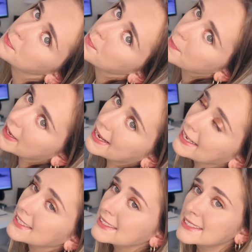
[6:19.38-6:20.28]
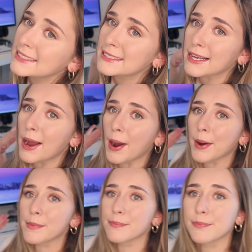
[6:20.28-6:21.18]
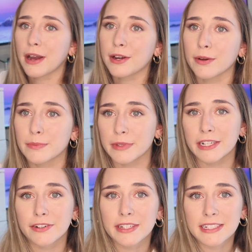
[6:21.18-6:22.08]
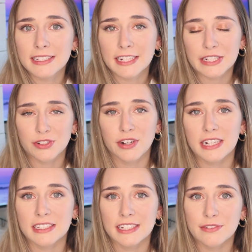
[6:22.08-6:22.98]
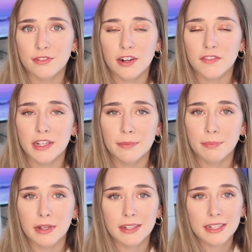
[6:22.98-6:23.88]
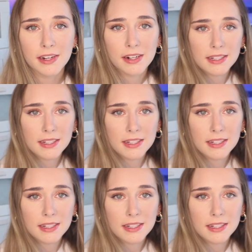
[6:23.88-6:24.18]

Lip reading: space. I know I'm literally sitting directly in front of it, but here it